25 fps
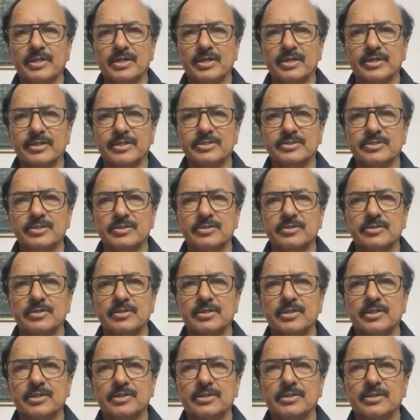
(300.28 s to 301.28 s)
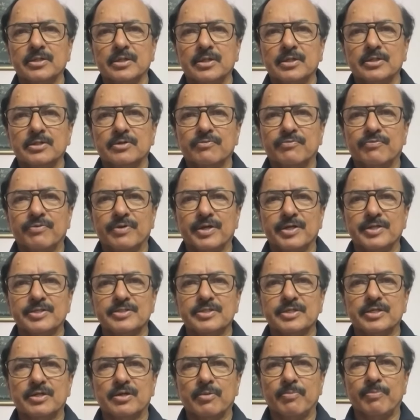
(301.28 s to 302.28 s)
that at least the third
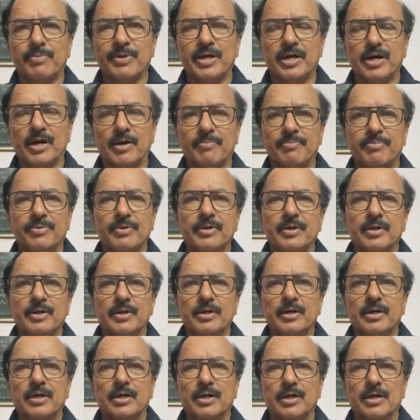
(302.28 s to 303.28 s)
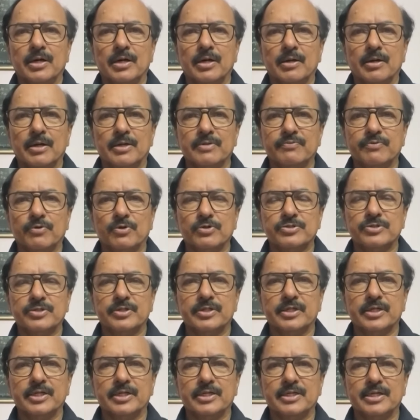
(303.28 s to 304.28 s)
phase it will pick up.
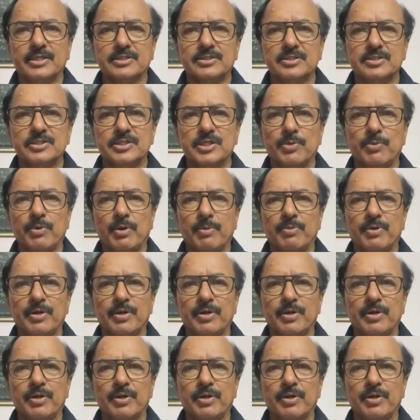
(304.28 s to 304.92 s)
unfortunately, it doesn't seem to